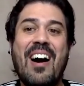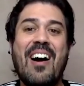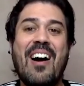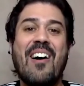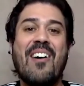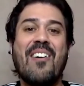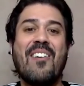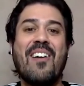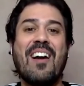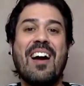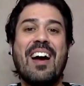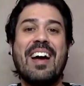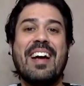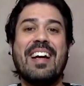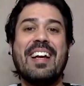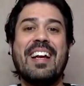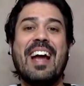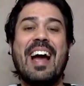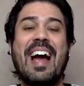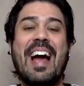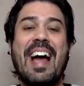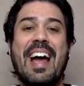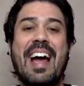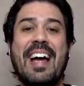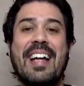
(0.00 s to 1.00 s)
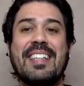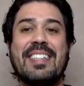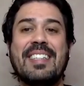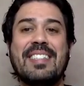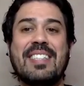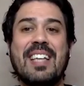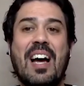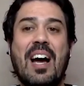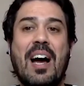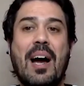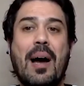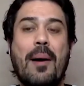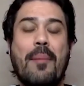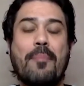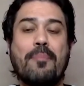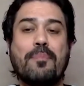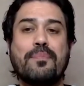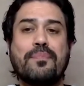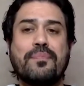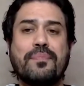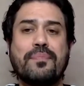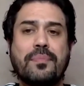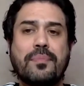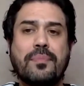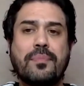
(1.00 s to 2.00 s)
All right. And
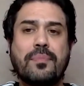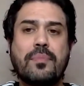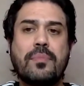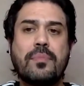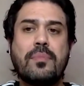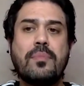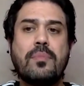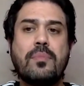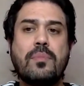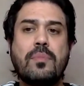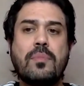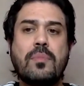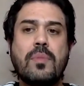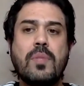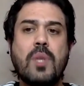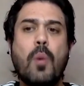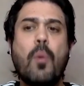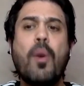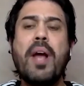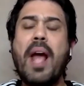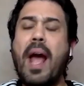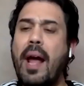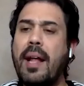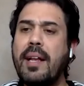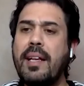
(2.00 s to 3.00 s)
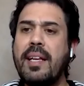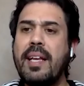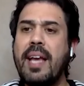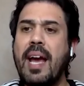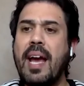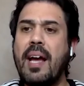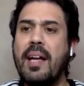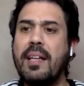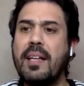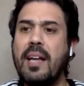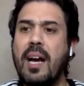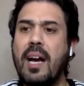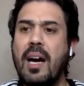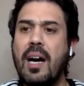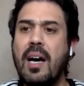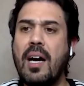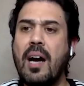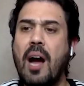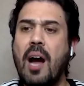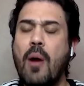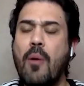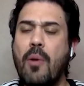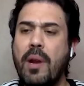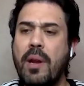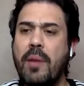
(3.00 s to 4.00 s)
I
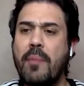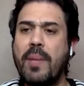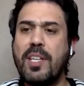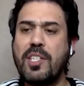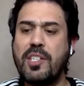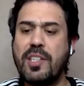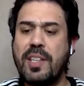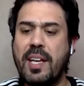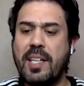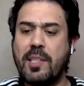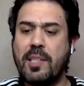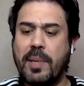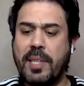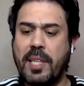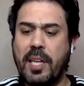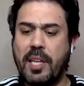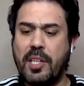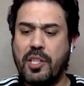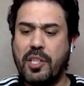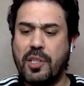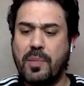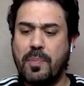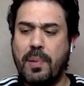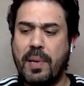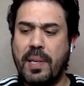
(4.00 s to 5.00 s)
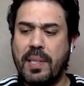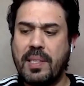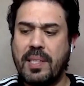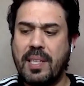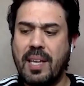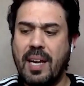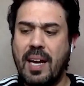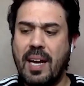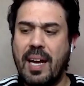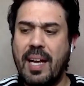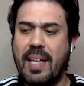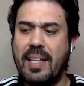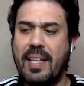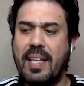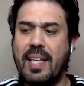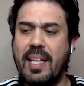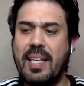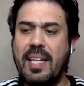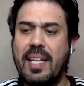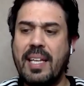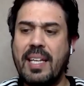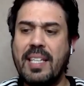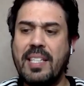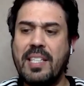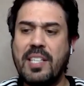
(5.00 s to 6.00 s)
already mentioned the expectations, but
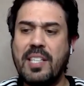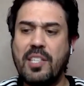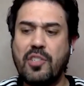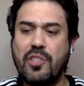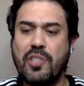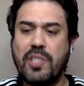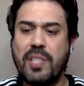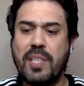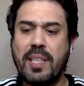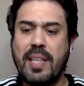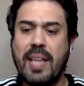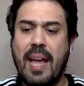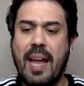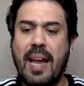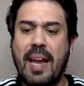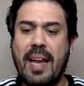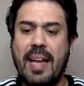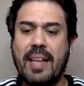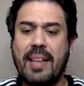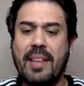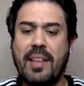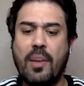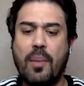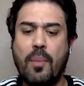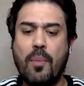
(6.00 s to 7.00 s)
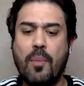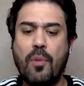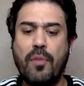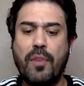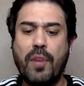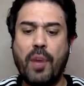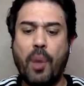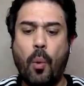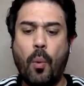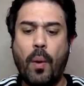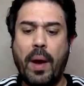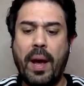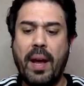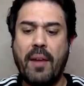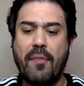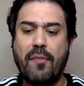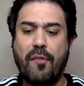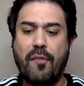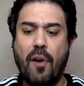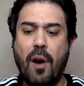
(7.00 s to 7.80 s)
it is interesting that they're moving away